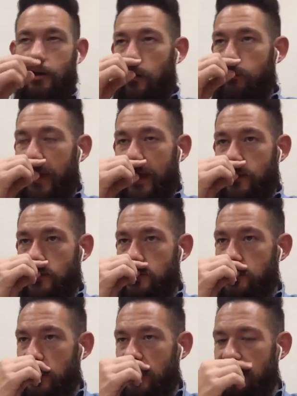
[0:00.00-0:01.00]

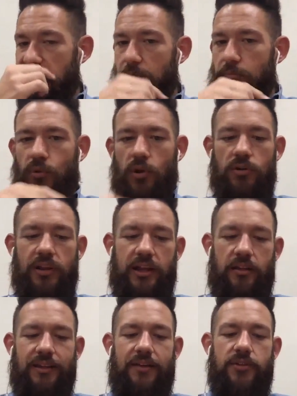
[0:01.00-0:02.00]
package, they broke like
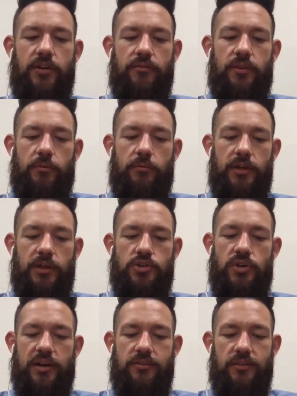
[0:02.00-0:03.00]
11 of them in
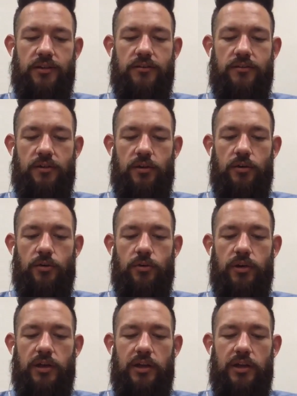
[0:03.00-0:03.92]
transit. So